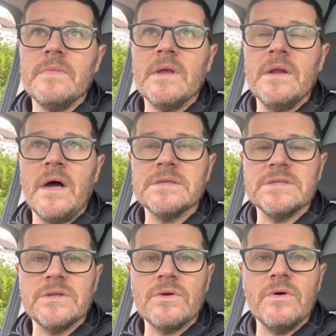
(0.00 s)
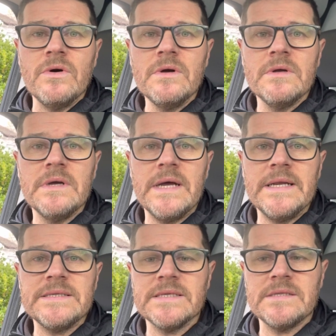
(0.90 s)
and answered the door, and
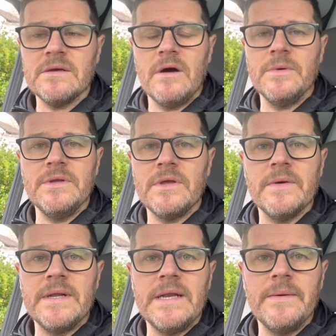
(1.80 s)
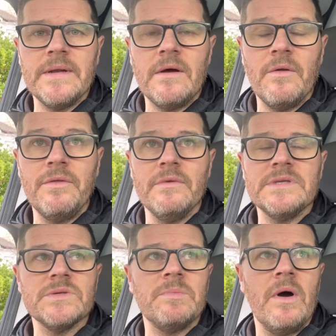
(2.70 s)
he said to the guy, "What are you doing?" And he went, "Oh, I thought
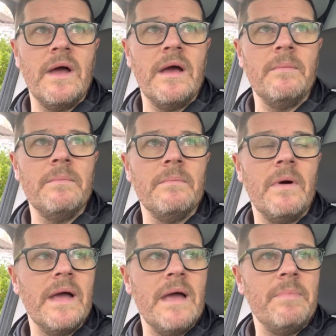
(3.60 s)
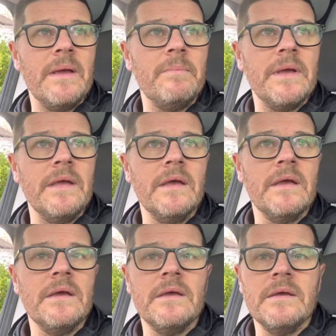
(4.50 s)
this was my Airbnb,"
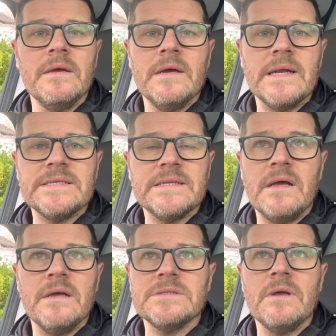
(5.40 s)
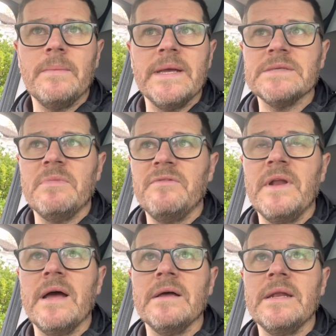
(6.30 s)
and he said, "No, it's not, mate. It's my
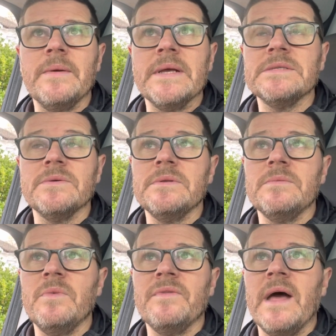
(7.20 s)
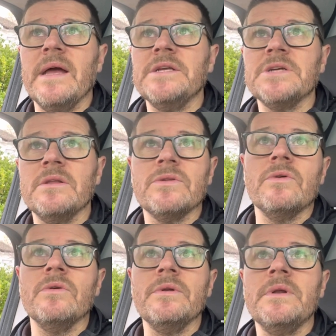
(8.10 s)
flat." Anyway, so he shut the
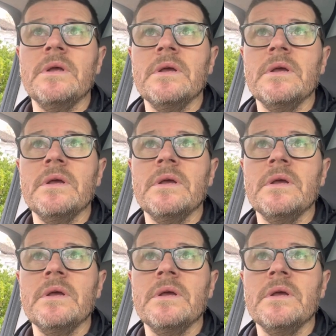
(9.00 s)
door, and